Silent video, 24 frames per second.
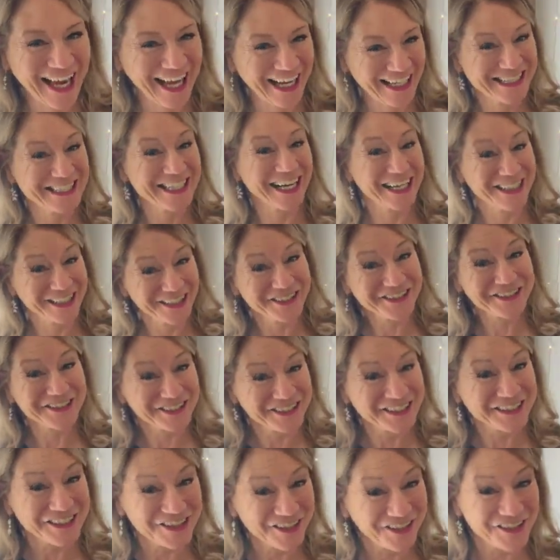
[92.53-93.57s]
And I
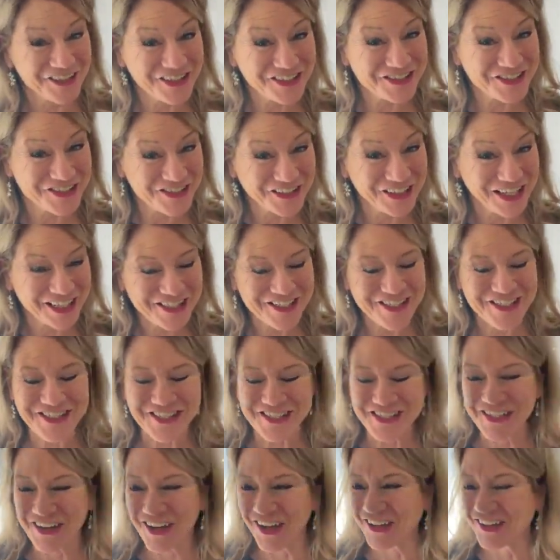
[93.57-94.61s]
learned, there's
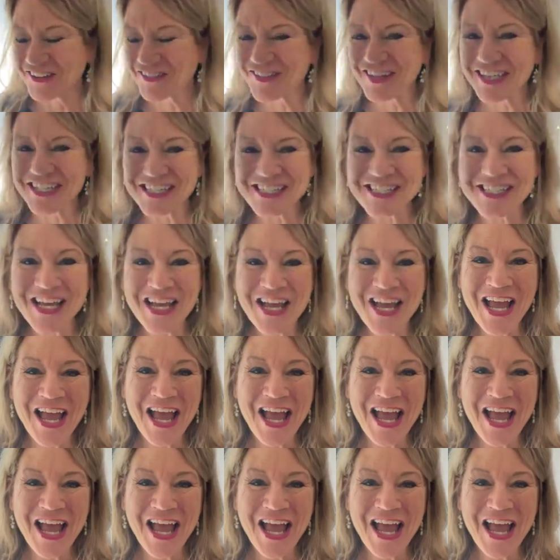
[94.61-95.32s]
lessons in all of this.